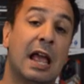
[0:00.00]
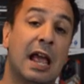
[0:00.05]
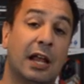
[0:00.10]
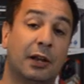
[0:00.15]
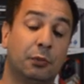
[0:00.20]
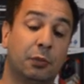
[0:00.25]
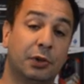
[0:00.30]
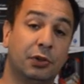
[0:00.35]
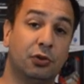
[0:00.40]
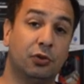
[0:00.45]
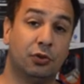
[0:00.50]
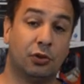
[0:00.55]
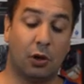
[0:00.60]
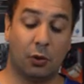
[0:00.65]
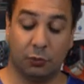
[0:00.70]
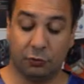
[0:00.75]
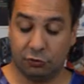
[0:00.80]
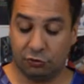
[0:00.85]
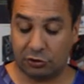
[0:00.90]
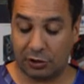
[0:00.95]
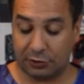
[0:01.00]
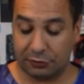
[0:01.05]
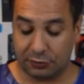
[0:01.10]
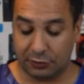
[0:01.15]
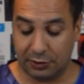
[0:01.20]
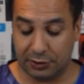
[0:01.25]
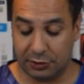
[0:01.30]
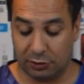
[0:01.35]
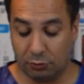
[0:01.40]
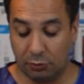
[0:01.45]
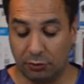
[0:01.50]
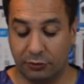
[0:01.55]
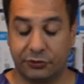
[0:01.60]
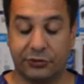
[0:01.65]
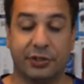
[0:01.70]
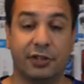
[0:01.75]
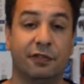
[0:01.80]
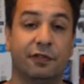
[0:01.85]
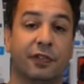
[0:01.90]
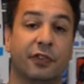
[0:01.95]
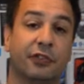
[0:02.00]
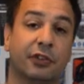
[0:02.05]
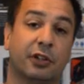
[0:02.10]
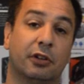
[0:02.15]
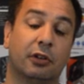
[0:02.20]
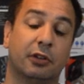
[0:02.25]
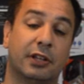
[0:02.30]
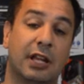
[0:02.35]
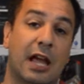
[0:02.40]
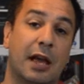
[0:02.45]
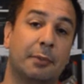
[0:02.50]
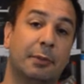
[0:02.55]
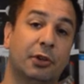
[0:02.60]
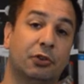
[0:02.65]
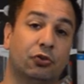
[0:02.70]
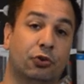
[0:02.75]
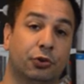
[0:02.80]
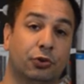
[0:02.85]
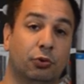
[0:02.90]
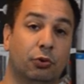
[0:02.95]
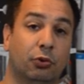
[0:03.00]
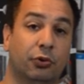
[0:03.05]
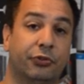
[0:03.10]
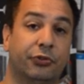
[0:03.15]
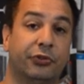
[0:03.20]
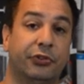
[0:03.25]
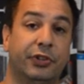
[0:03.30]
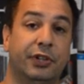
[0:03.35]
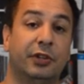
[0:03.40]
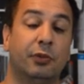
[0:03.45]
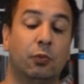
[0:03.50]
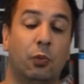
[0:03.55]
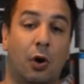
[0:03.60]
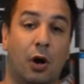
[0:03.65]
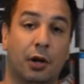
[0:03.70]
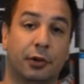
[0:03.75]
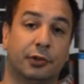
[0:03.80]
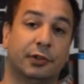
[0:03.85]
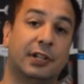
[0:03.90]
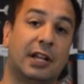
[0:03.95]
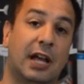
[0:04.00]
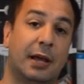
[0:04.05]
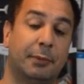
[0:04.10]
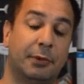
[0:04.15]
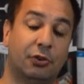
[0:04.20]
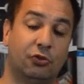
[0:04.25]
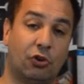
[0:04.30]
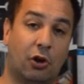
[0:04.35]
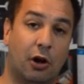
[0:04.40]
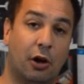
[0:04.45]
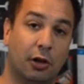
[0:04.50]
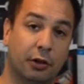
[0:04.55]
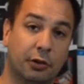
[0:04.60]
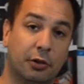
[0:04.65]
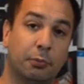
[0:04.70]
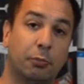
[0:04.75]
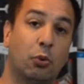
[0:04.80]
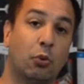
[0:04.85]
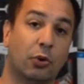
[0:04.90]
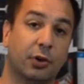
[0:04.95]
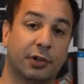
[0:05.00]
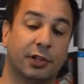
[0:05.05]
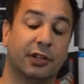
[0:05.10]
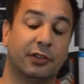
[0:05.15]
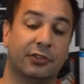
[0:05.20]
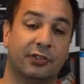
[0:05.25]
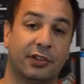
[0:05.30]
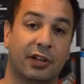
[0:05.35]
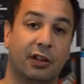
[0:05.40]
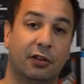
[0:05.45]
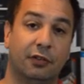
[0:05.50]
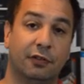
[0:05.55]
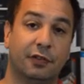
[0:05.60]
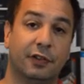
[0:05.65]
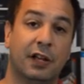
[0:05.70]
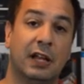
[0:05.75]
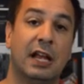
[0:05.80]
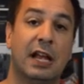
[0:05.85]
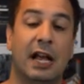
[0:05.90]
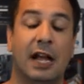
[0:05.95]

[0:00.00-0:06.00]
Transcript: And when you don't, generally you'll see physical damage or you'll see water damage on the board itself